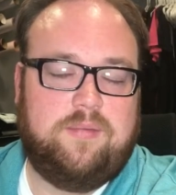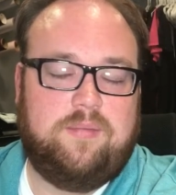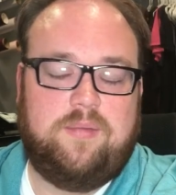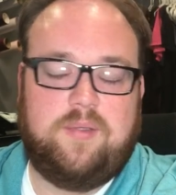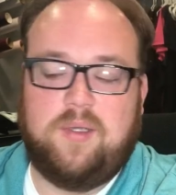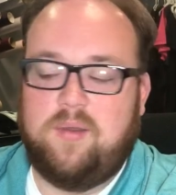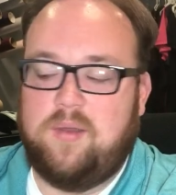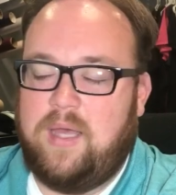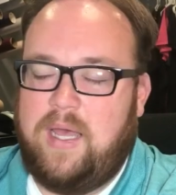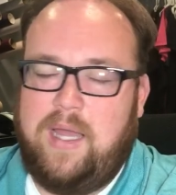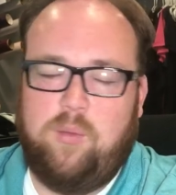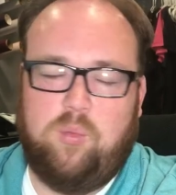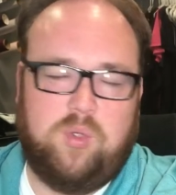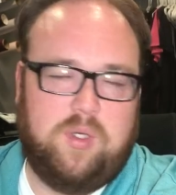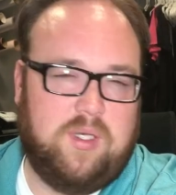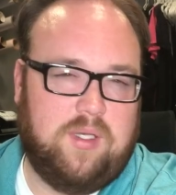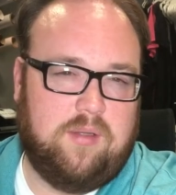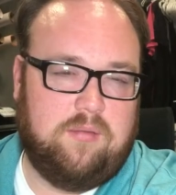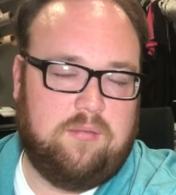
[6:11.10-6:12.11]
So I
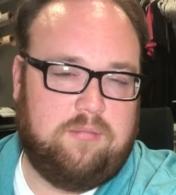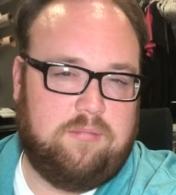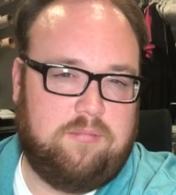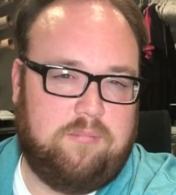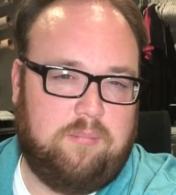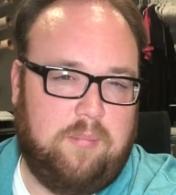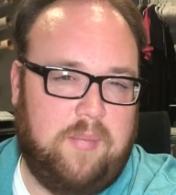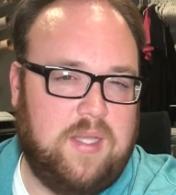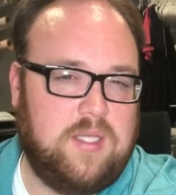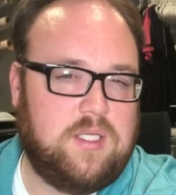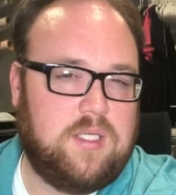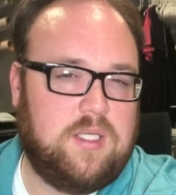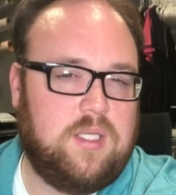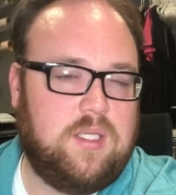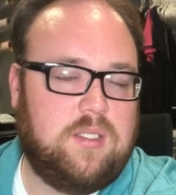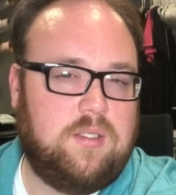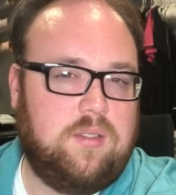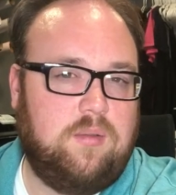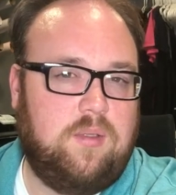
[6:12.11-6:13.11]
wouldn't have mentioned
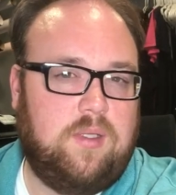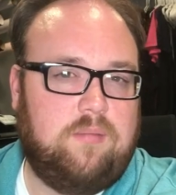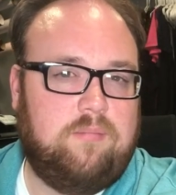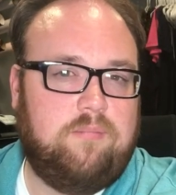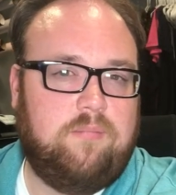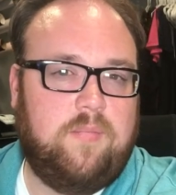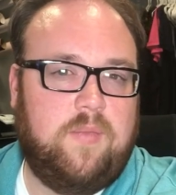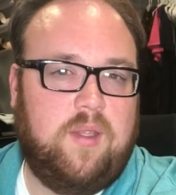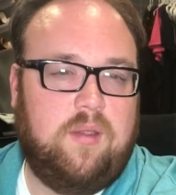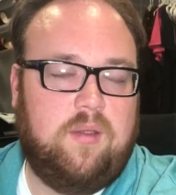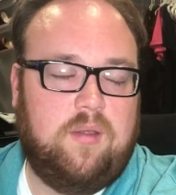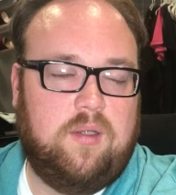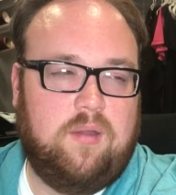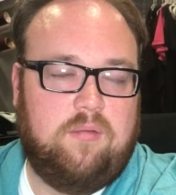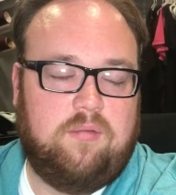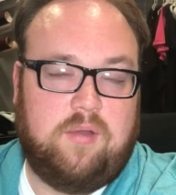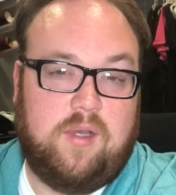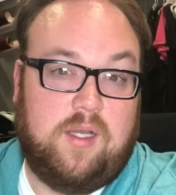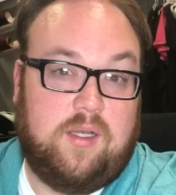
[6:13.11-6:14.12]
it to him.
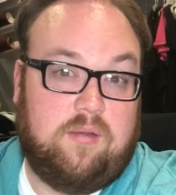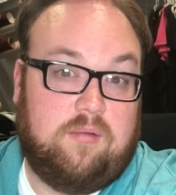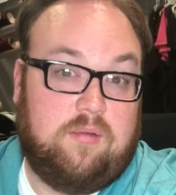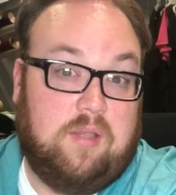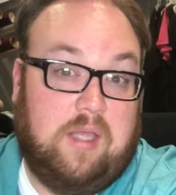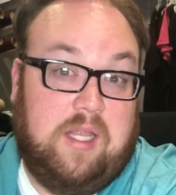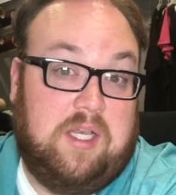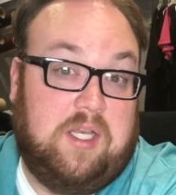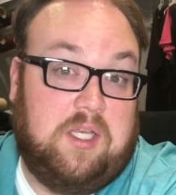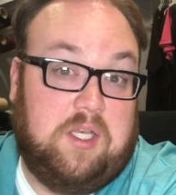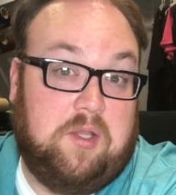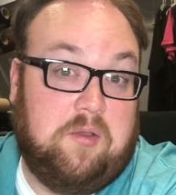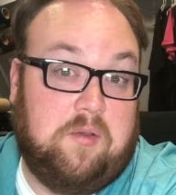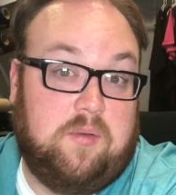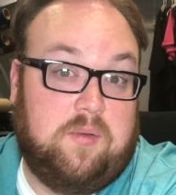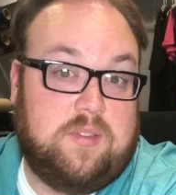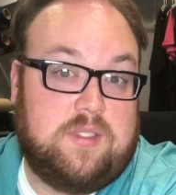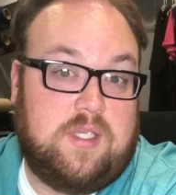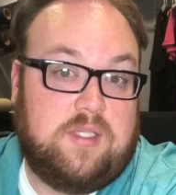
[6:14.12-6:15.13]
Frank, I didn't know
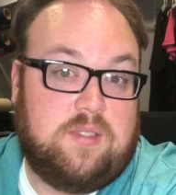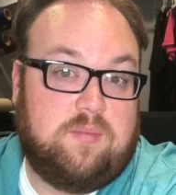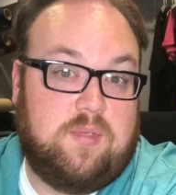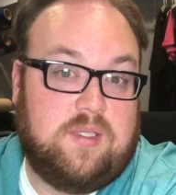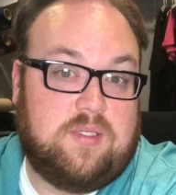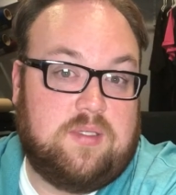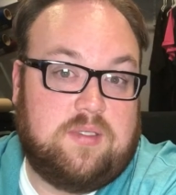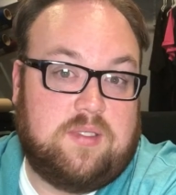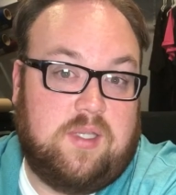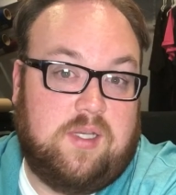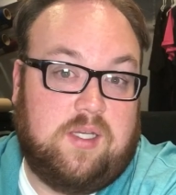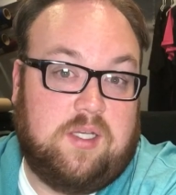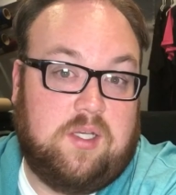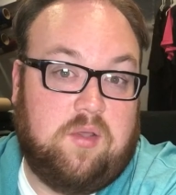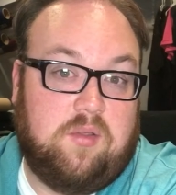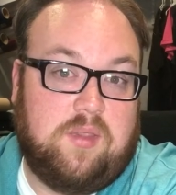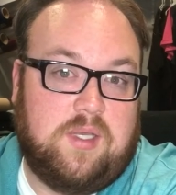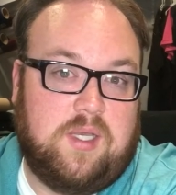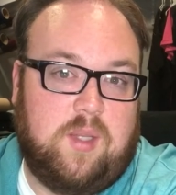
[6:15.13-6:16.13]
it was his business. I didn't
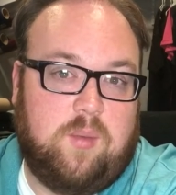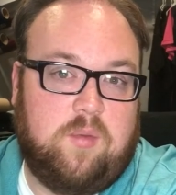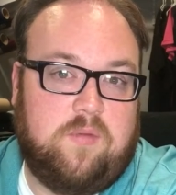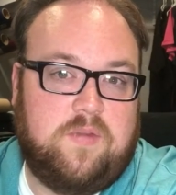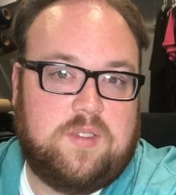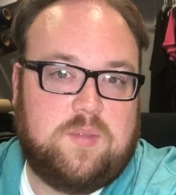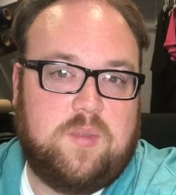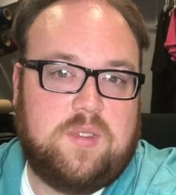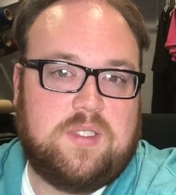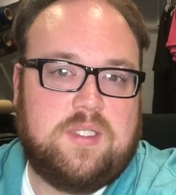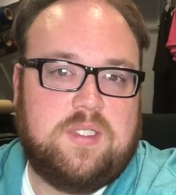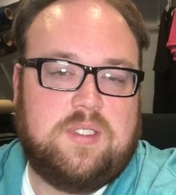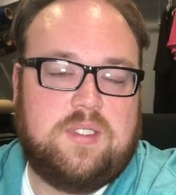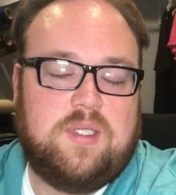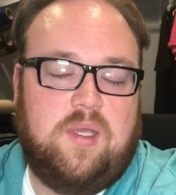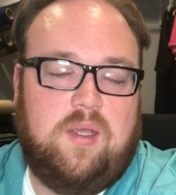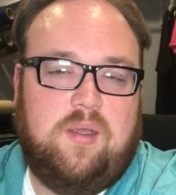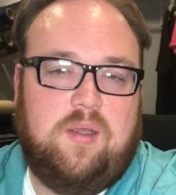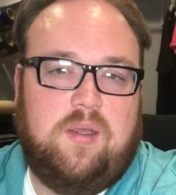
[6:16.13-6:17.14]
know the name of his business.
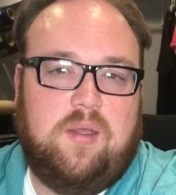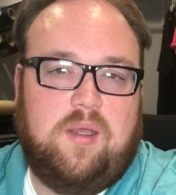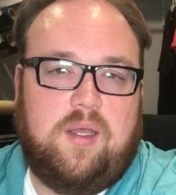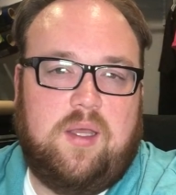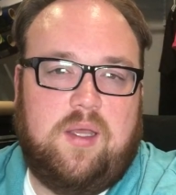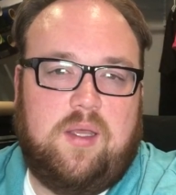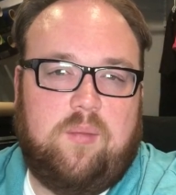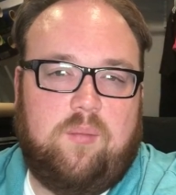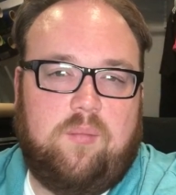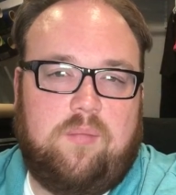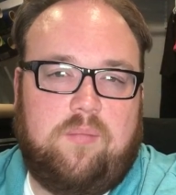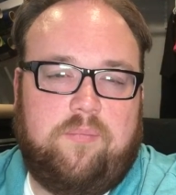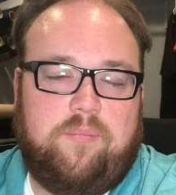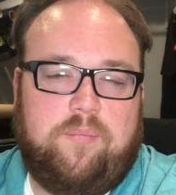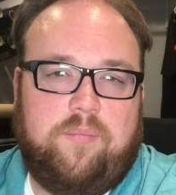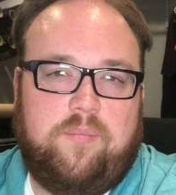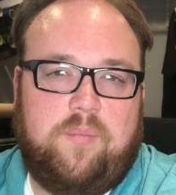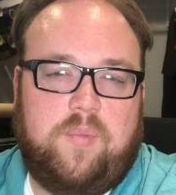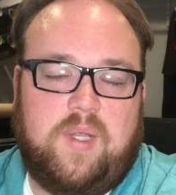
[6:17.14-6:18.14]
Um,
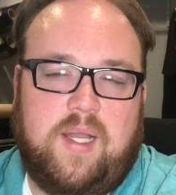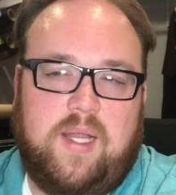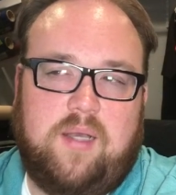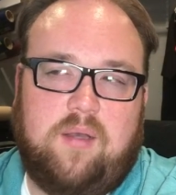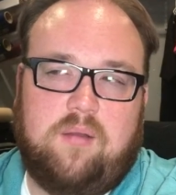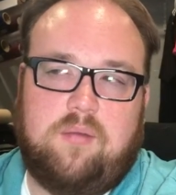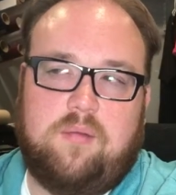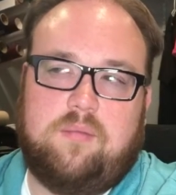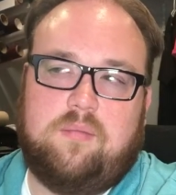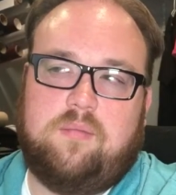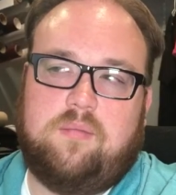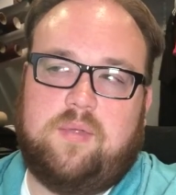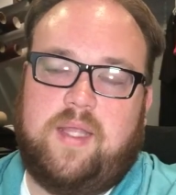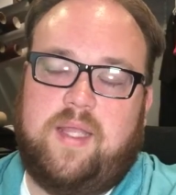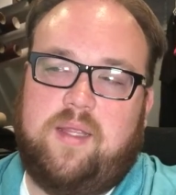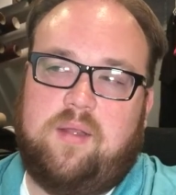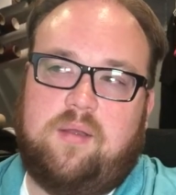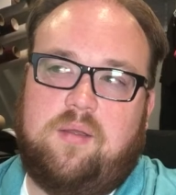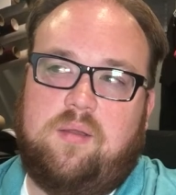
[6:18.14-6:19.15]
but I don't
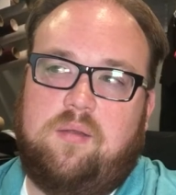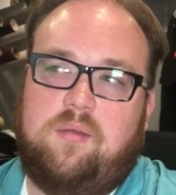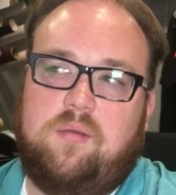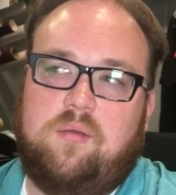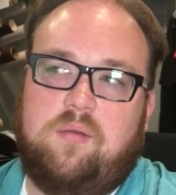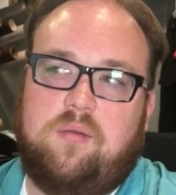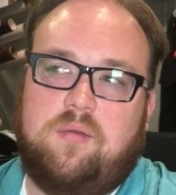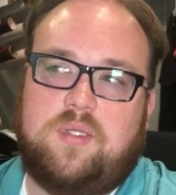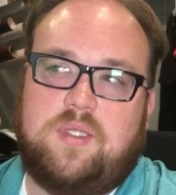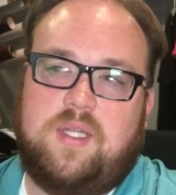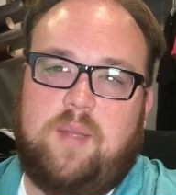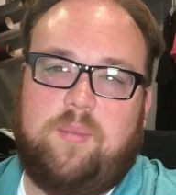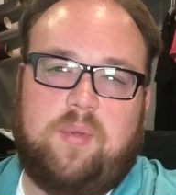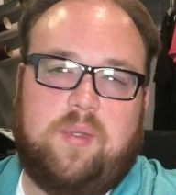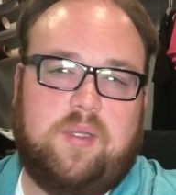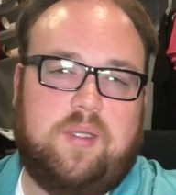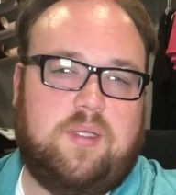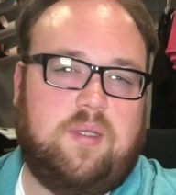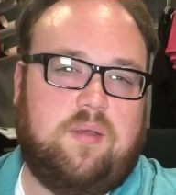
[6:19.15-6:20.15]
like to step
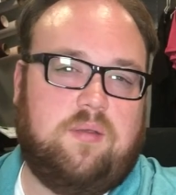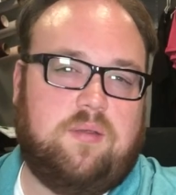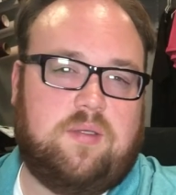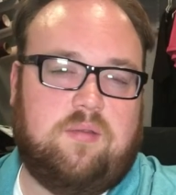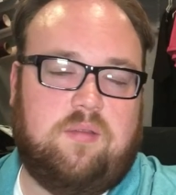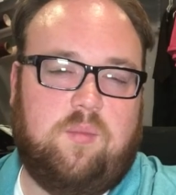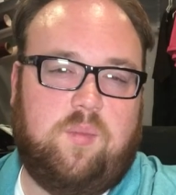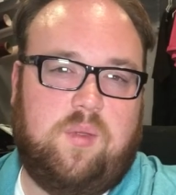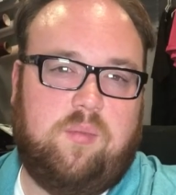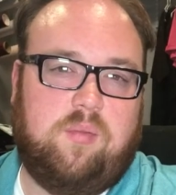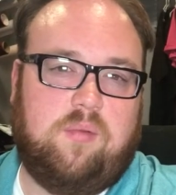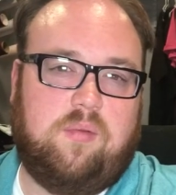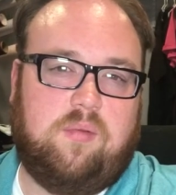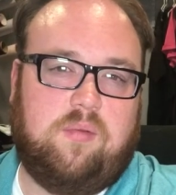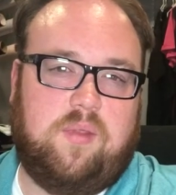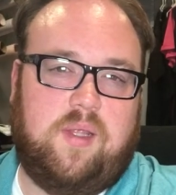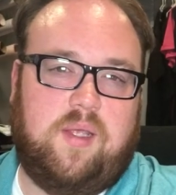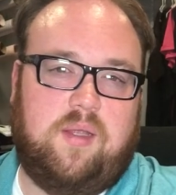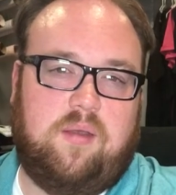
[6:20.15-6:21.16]
on the toes of the
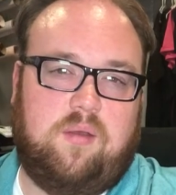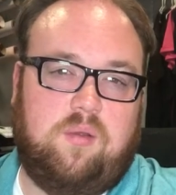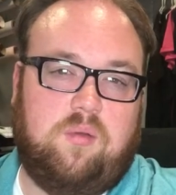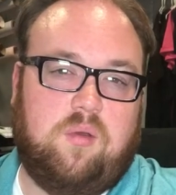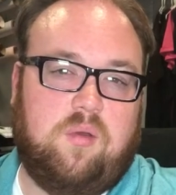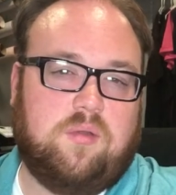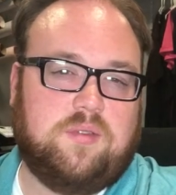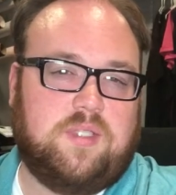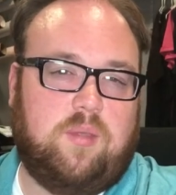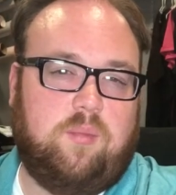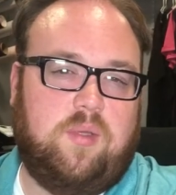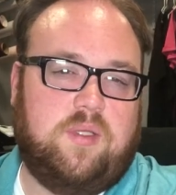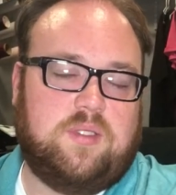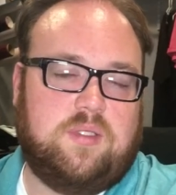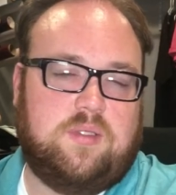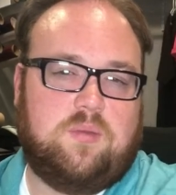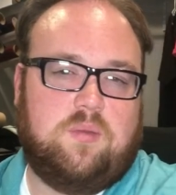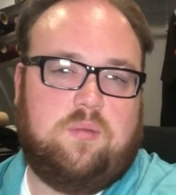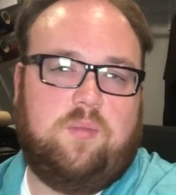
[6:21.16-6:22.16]
people that do wholesale
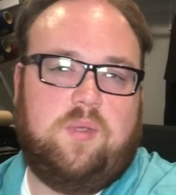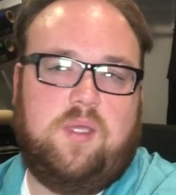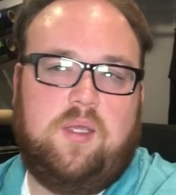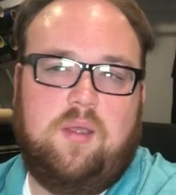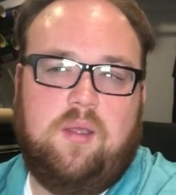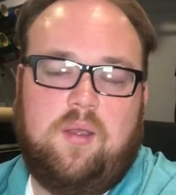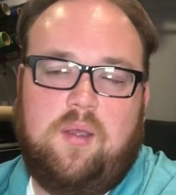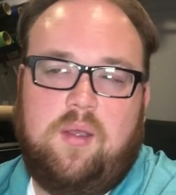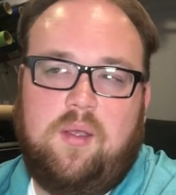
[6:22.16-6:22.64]
business with me.